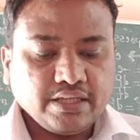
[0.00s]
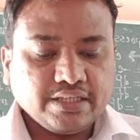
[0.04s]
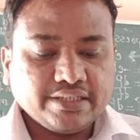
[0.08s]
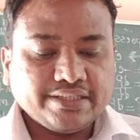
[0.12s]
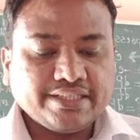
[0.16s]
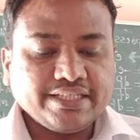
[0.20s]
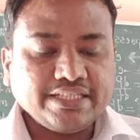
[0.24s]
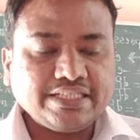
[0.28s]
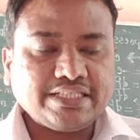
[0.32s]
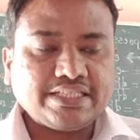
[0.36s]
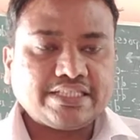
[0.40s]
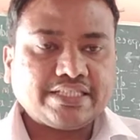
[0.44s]

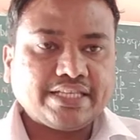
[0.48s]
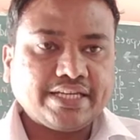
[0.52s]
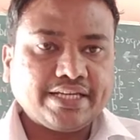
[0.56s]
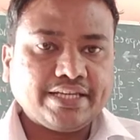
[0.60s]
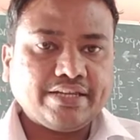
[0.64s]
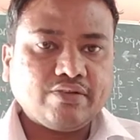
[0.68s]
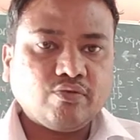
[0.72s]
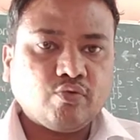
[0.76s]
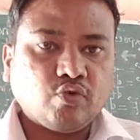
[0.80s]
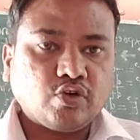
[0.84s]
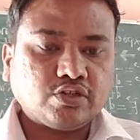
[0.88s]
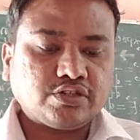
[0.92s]
this
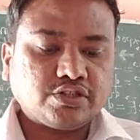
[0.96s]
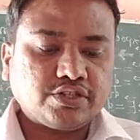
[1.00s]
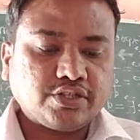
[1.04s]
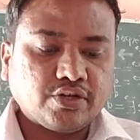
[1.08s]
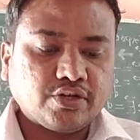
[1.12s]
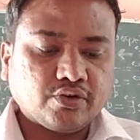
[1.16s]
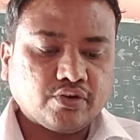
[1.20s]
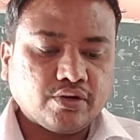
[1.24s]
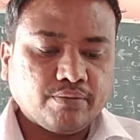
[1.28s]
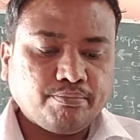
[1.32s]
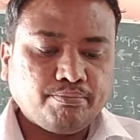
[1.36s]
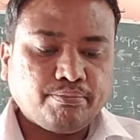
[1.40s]
theory was
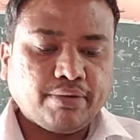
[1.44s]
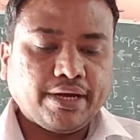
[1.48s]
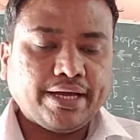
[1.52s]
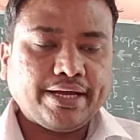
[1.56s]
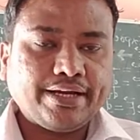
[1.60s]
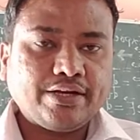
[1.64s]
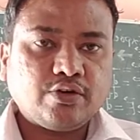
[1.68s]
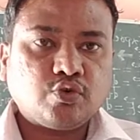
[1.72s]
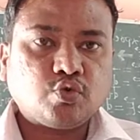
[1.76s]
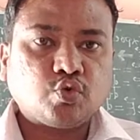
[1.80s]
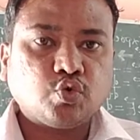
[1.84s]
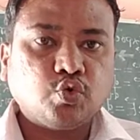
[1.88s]
developed
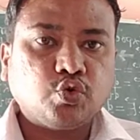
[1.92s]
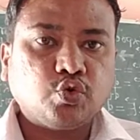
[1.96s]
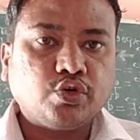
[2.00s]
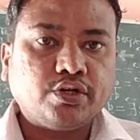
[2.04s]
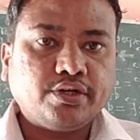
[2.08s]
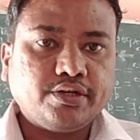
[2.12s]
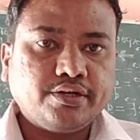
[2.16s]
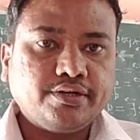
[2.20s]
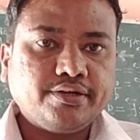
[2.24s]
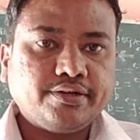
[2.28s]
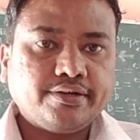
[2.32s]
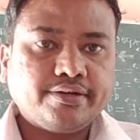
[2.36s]
by Drude
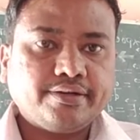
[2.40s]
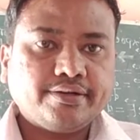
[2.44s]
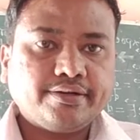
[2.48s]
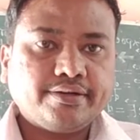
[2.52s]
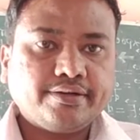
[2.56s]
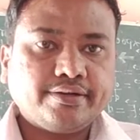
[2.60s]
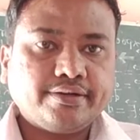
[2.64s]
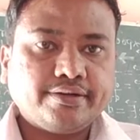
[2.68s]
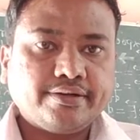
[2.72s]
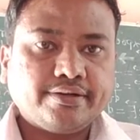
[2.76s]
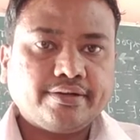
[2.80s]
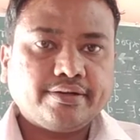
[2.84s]

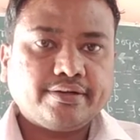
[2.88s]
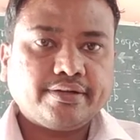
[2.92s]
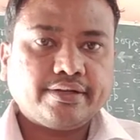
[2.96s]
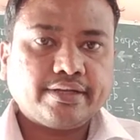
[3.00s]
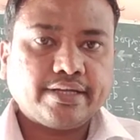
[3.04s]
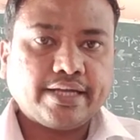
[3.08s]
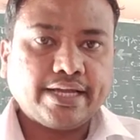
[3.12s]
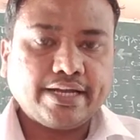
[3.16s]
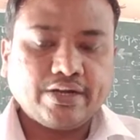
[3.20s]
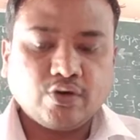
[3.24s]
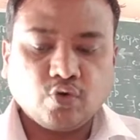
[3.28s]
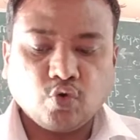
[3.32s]

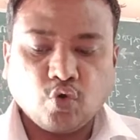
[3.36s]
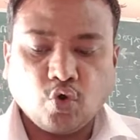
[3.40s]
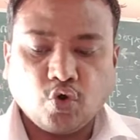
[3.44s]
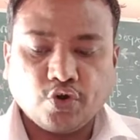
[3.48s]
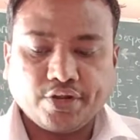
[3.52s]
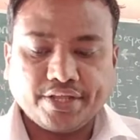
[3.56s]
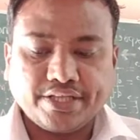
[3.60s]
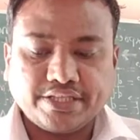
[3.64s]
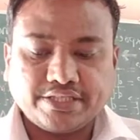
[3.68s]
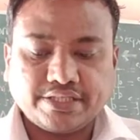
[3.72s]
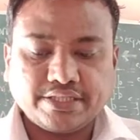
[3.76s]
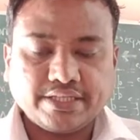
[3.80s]
and
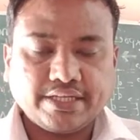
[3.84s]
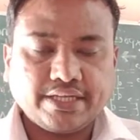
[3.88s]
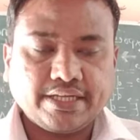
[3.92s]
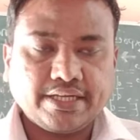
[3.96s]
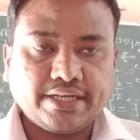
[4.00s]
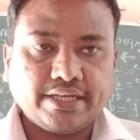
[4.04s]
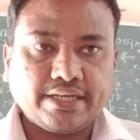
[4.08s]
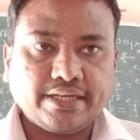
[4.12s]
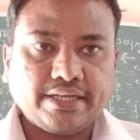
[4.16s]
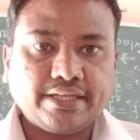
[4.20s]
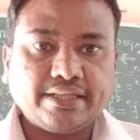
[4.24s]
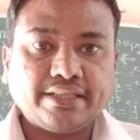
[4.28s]
Lorentz
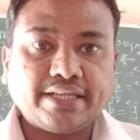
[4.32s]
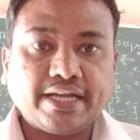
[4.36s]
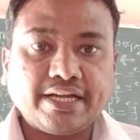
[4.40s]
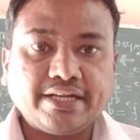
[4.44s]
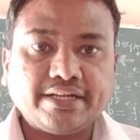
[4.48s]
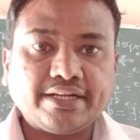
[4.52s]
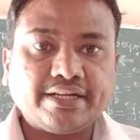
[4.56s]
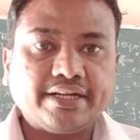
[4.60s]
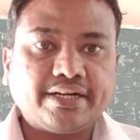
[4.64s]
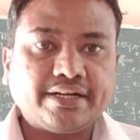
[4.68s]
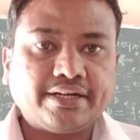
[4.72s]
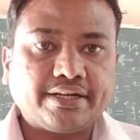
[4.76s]
in
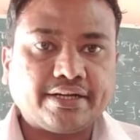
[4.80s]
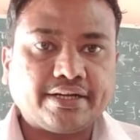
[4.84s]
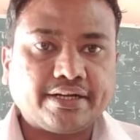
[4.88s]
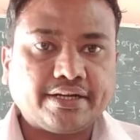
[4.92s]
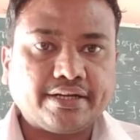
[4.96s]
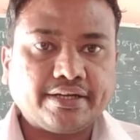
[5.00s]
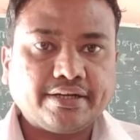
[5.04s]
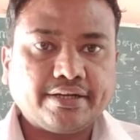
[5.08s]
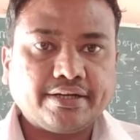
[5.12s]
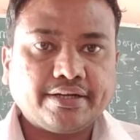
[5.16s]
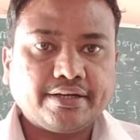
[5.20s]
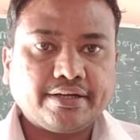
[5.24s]

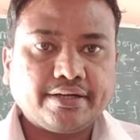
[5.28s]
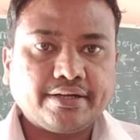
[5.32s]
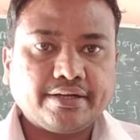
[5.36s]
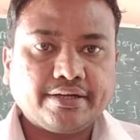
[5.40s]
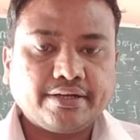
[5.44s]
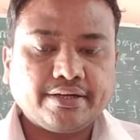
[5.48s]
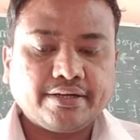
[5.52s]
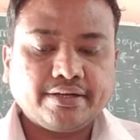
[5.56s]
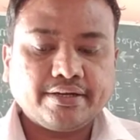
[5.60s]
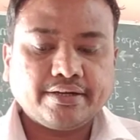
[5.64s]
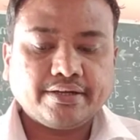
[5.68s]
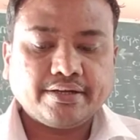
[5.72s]
1900.
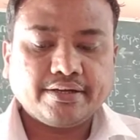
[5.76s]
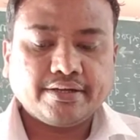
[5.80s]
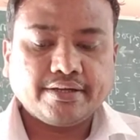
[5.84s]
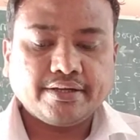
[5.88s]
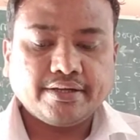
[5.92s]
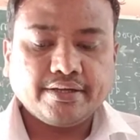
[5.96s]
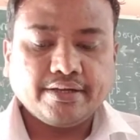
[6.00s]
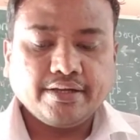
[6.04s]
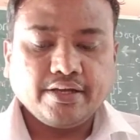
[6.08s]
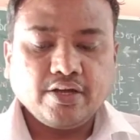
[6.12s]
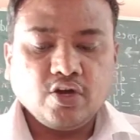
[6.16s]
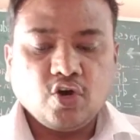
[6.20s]

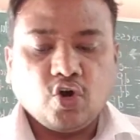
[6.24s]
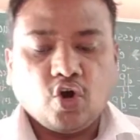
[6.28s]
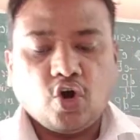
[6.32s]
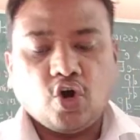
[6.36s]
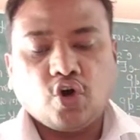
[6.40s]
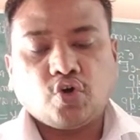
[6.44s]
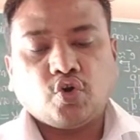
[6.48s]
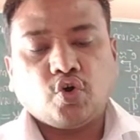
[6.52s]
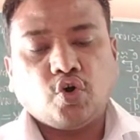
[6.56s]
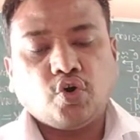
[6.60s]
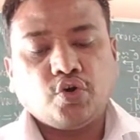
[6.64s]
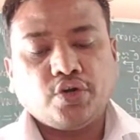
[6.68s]

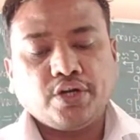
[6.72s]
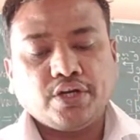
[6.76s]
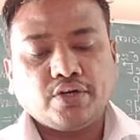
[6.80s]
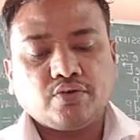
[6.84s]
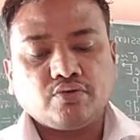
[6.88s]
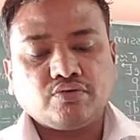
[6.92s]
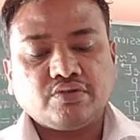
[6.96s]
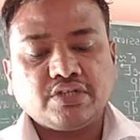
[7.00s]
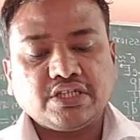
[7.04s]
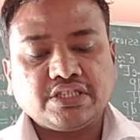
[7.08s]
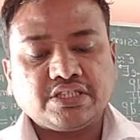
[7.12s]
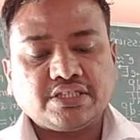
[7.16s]
According
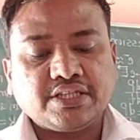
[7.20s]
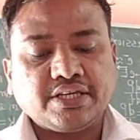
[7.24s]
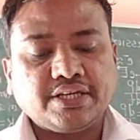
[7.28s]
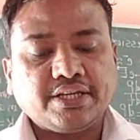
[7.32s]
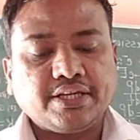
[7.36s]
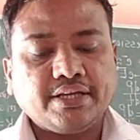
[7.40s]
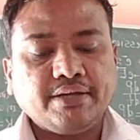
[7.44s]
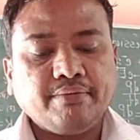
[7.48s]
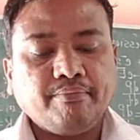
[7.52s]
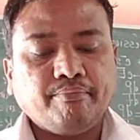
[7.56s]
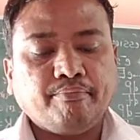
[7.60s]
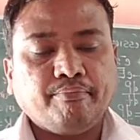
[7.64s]
to this
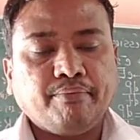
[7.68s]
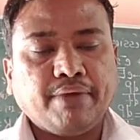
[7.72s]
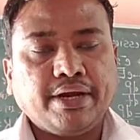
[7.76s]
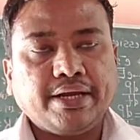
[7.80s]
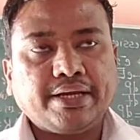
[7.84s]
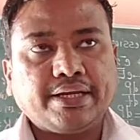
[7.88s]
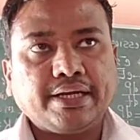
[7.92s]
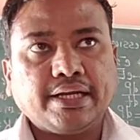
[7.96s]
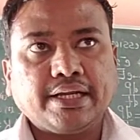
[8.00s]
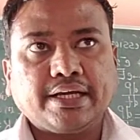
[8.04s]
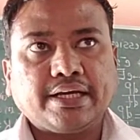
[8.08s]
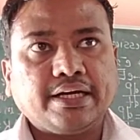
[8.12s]
theory,
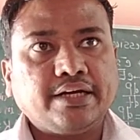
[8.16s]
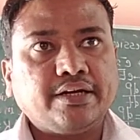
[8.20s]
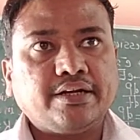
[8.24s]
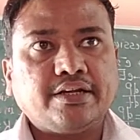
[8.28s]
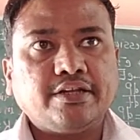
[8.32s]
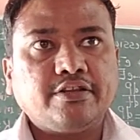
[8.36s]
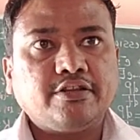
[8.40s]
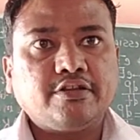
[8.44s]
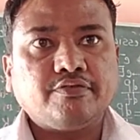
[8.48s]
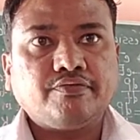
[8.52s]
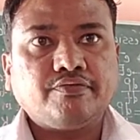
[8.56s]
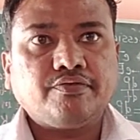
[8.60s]
metal
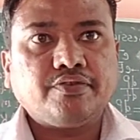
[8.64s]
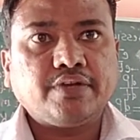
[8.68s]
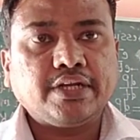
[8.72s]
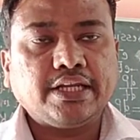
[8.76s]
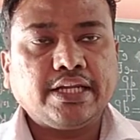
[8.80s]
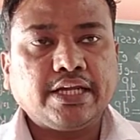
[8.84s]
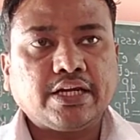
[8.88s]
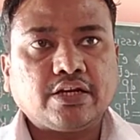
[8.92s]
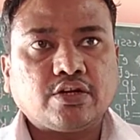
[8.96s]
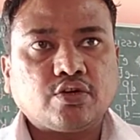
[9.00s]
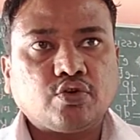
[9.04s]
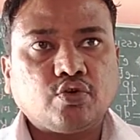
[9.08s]
contains the free
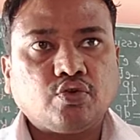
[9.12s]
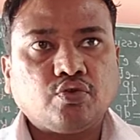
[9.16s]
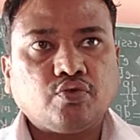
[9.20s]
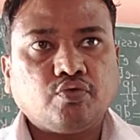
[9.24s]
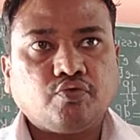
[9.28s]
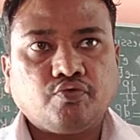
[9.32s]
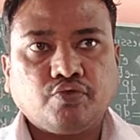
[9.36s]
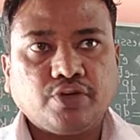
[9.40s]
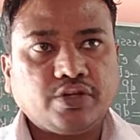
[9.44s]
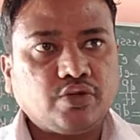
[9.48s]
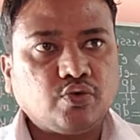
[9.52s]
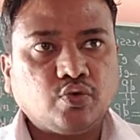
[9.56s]
electron.
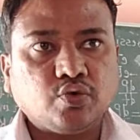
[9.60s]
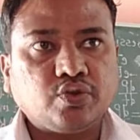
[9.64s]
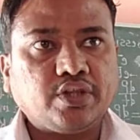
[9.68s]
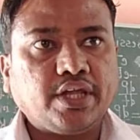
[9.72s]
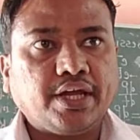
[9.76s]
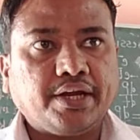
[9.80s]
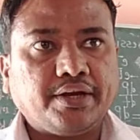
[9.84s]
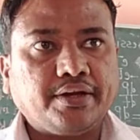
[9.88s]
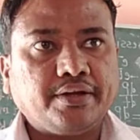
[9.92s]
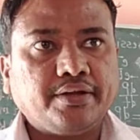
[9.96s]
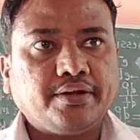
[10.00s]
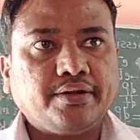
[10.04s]
We know
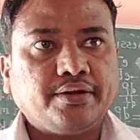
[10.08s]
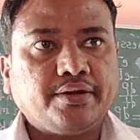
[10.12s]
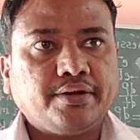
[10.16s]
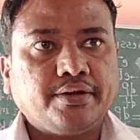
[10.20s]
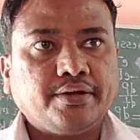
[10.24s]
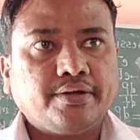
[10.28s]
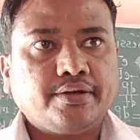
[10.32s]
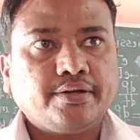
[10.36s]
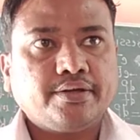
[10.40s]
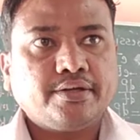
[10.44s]
that